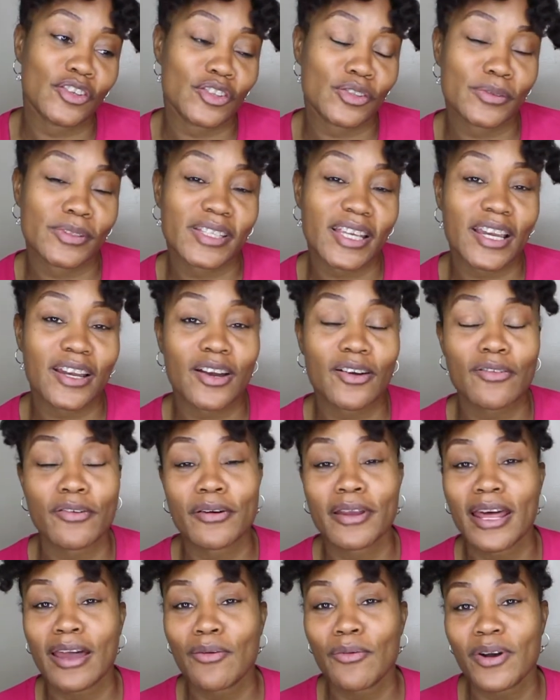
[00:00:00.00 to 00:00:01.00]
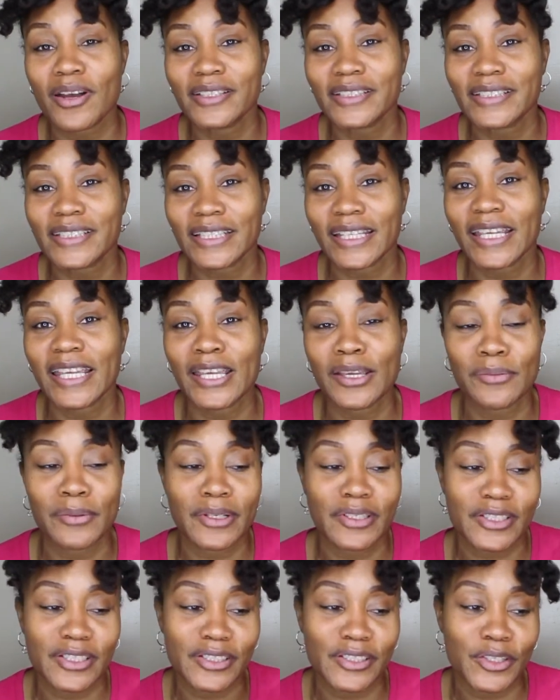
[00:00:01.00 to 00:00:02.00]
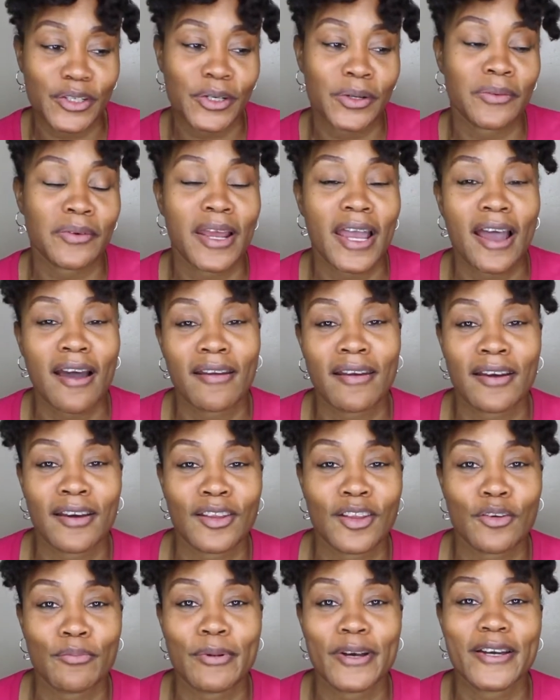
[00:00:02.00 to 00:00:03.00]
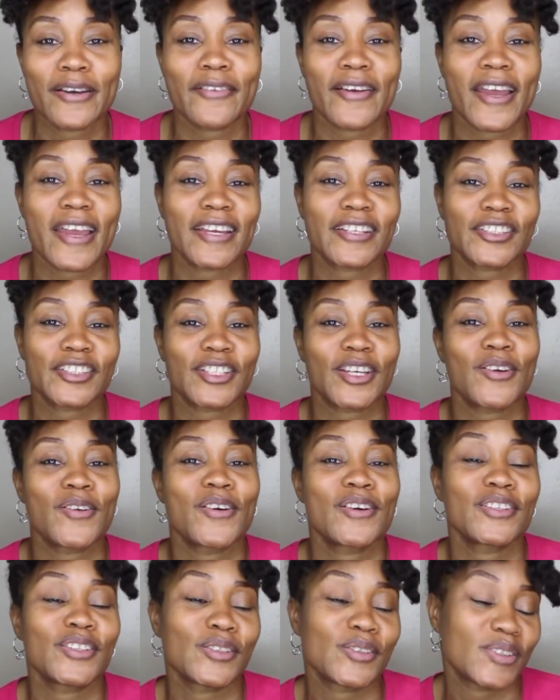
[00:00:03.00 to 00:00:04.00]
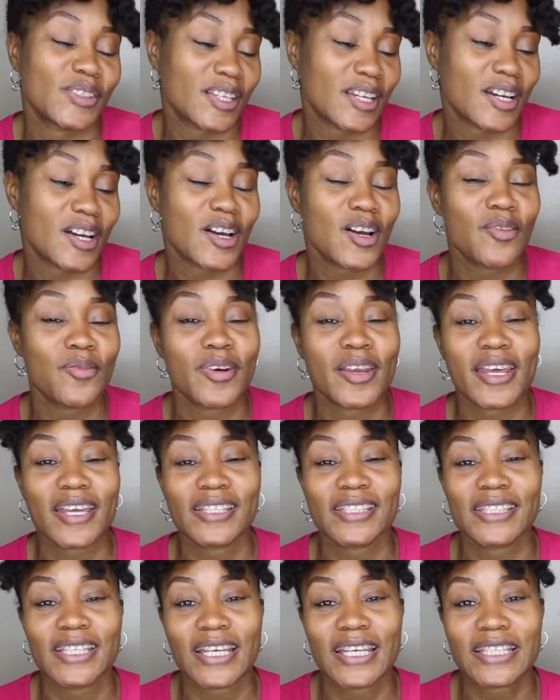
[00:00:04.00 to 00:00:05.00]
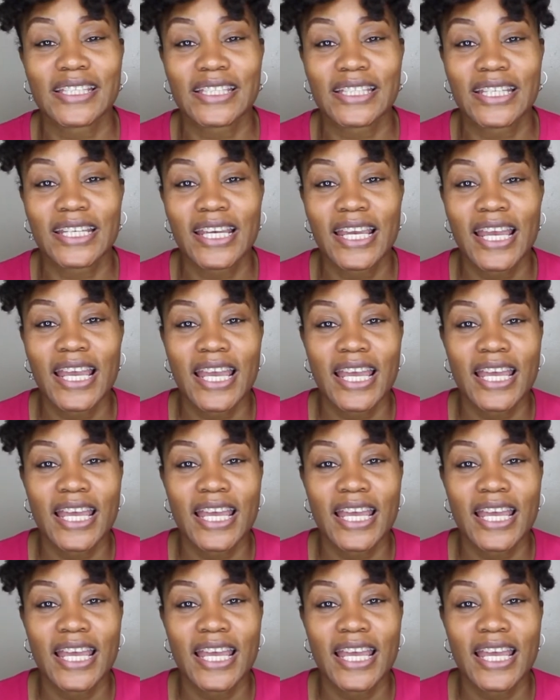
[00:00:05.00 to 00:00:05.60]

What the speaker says: She was like, oh, well, that one scene where she turned around, her little butt crack is showing. She was like, oh, well, that's sexy.